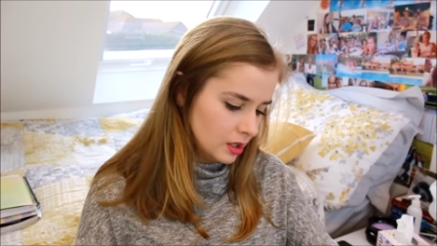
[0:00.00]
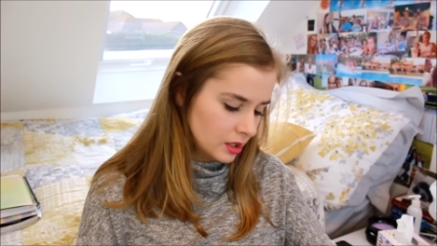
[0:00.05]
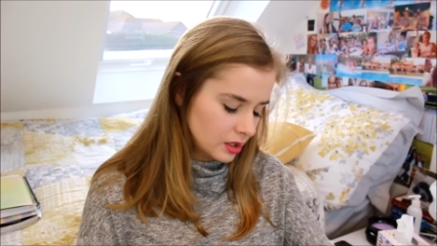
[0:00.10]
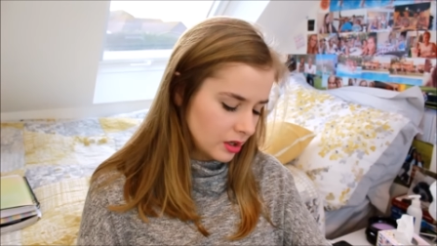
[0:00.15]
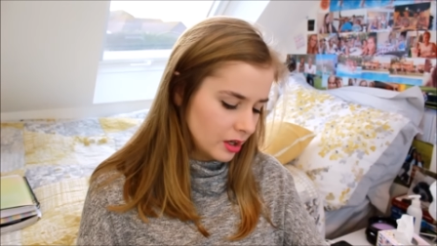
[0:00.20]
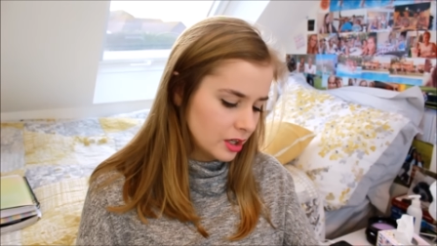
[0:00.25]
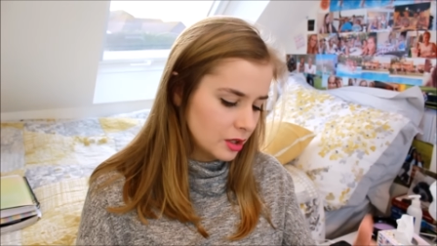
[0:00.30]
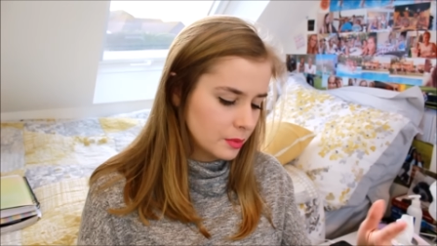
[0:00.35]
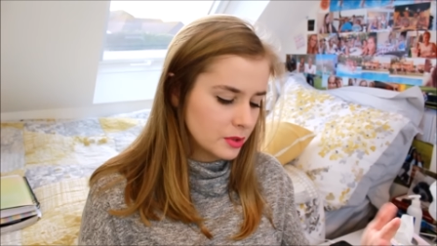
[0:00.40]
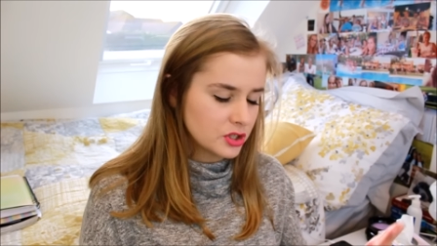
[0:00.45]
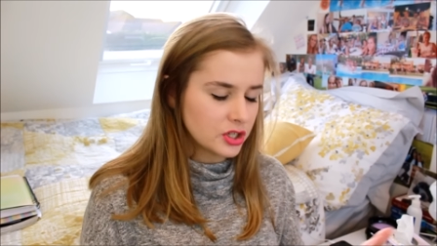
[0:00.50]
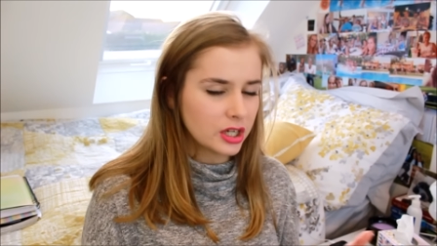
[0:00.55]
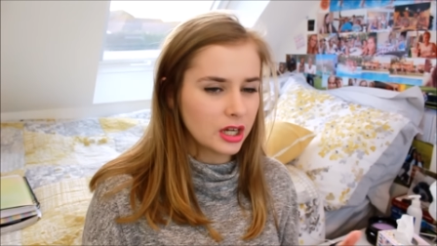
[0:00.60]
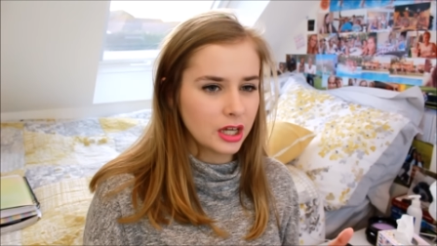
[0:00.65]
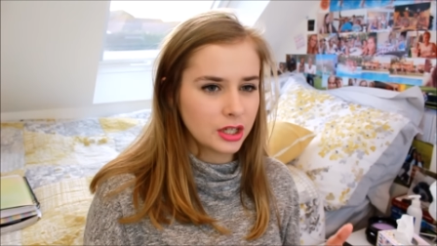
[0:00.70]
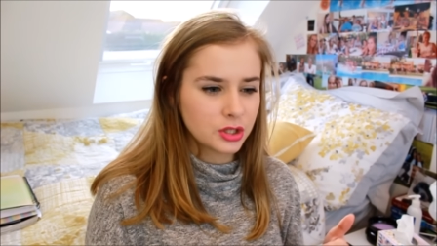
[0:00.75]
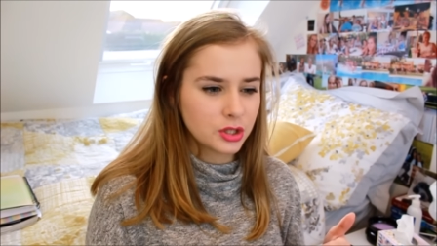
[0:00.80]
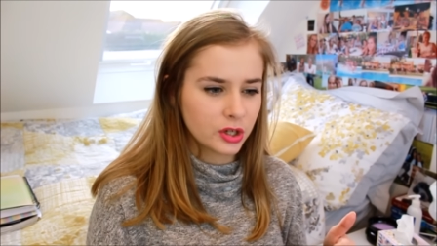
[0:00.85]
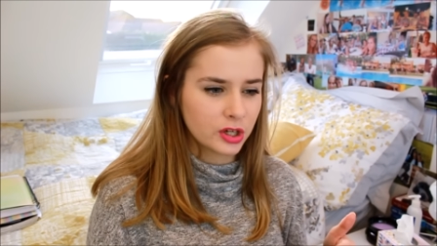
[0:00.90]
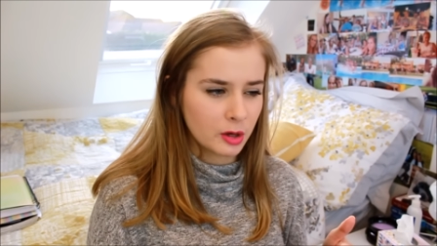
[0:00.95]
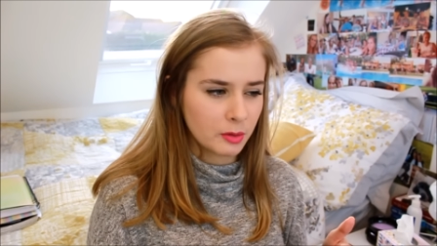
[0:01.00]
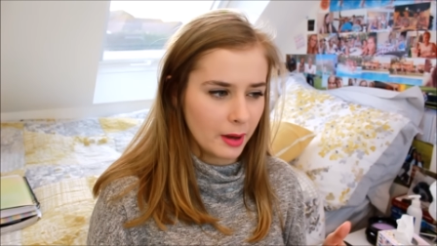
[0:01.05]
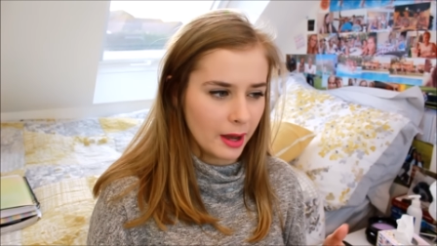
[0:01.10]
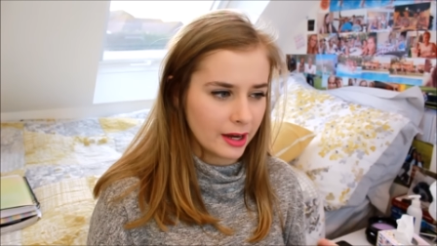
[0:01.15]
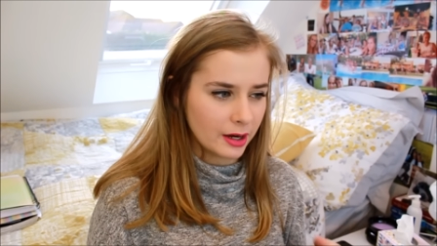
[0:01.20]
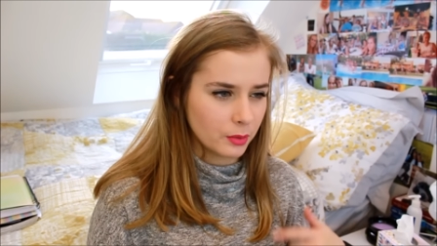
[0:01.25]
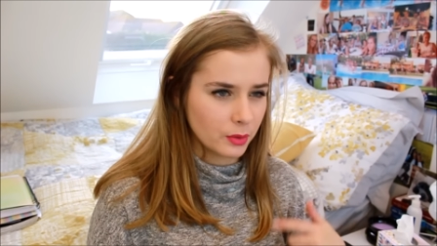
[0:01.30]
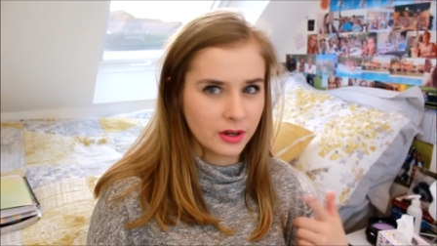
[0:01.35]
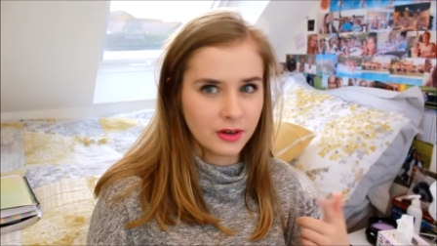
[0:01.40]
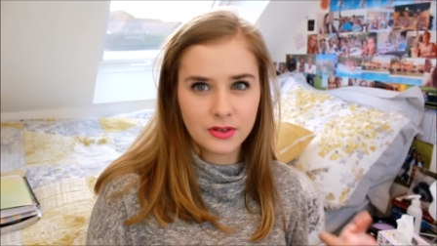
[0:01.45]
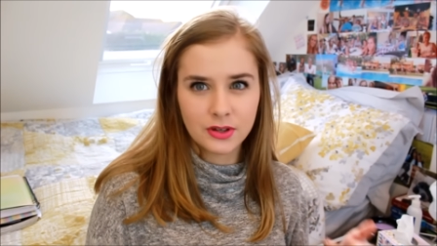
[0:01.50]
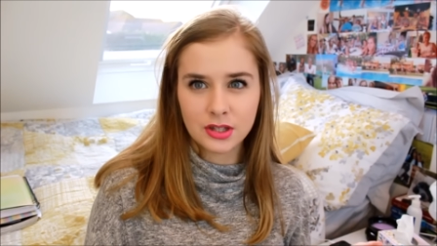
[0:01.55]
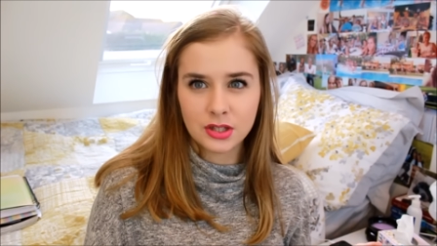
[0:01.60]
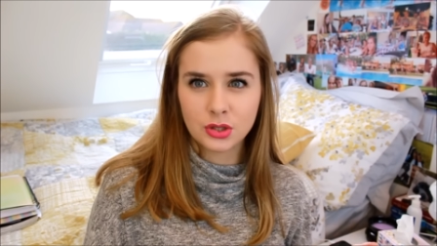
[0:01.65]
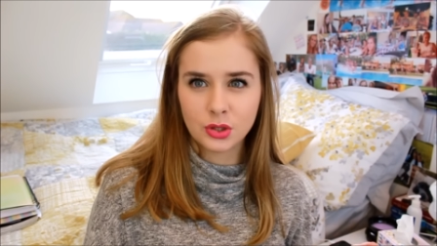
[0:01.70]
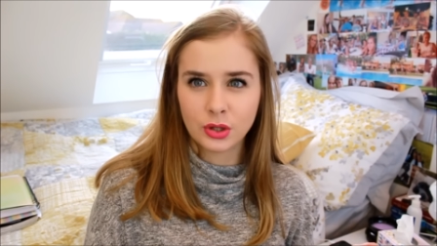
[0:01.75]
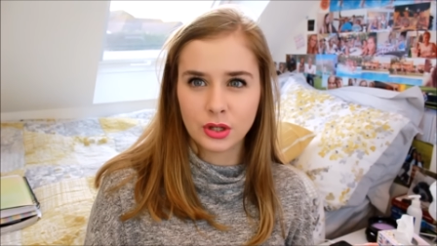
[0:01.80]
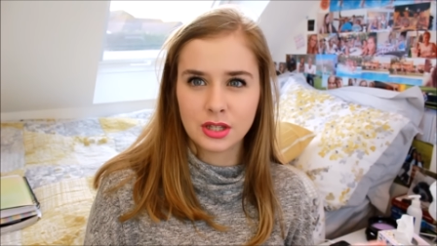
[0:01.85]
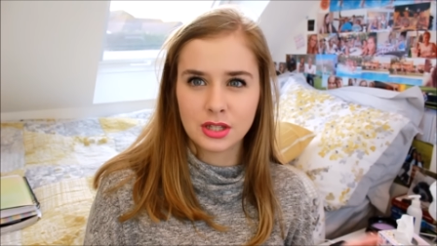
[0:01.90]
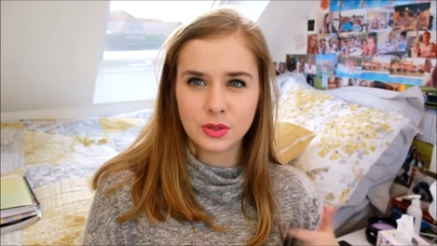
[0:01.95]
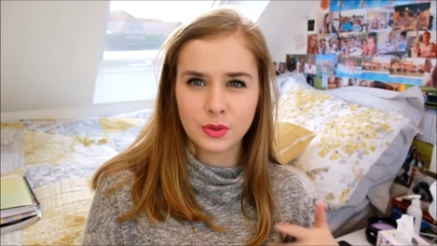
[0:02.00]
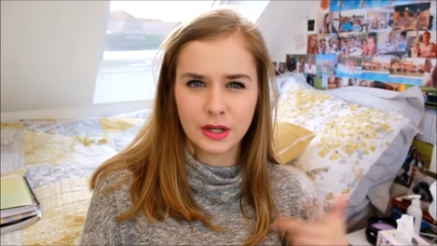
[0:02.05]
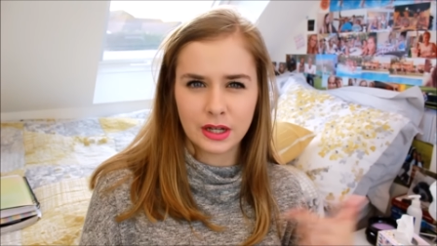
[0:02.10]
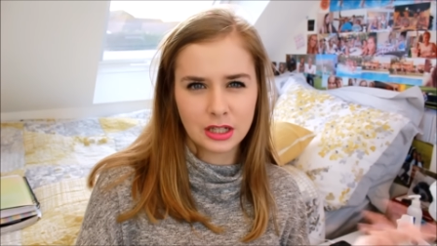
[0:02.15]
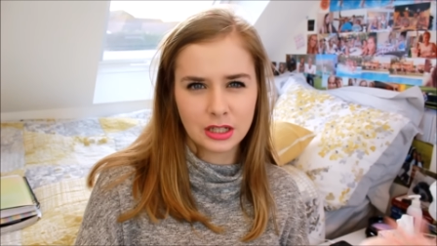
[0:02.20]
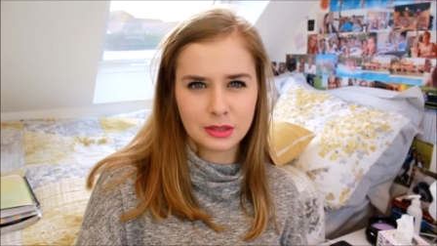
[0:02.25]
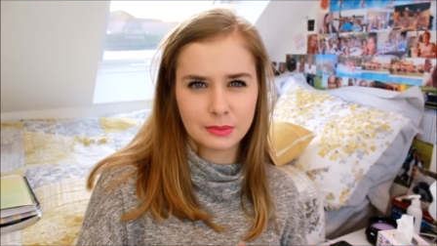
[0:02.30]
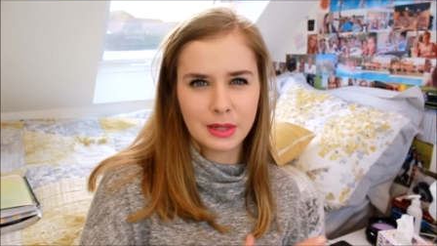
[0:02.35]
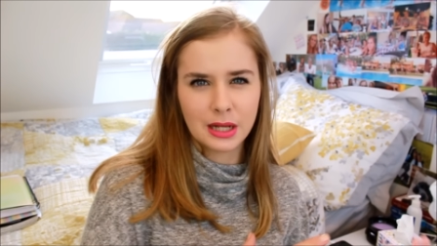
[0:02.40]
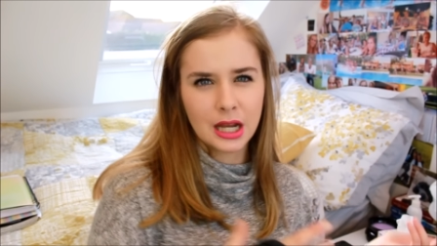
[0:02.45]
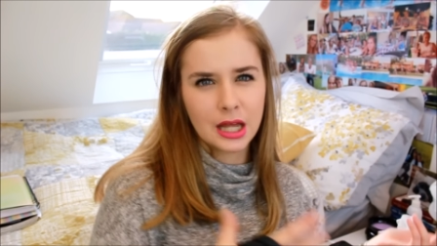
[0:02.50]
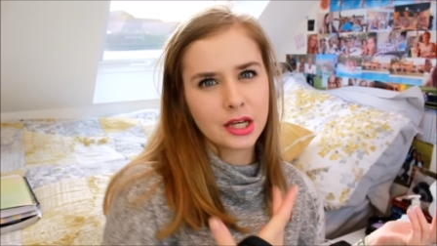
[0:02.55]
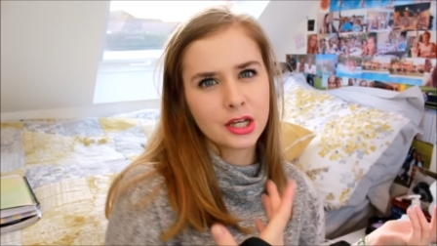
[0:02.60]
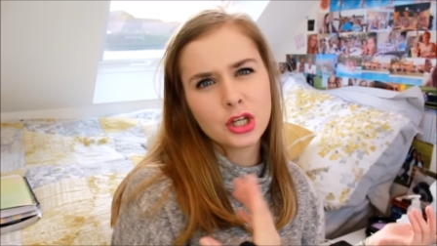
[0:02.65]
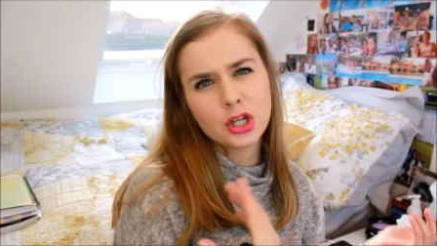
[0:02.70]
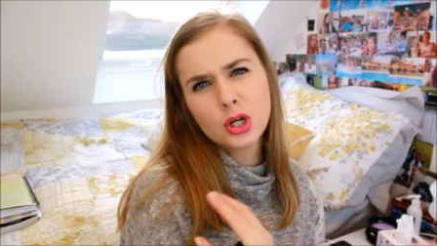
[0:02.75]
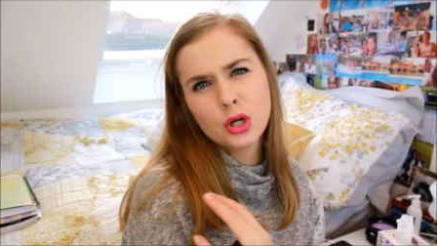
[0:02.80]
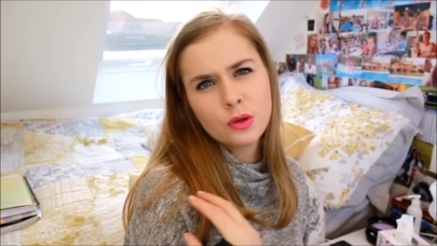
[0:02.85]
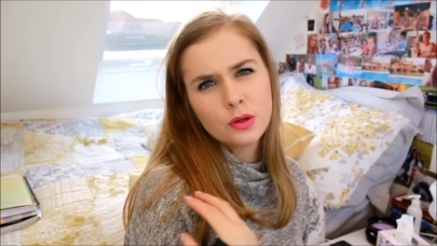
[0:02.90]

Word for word: Kind of wish I like took it back when I first got it so I could be like, yeah,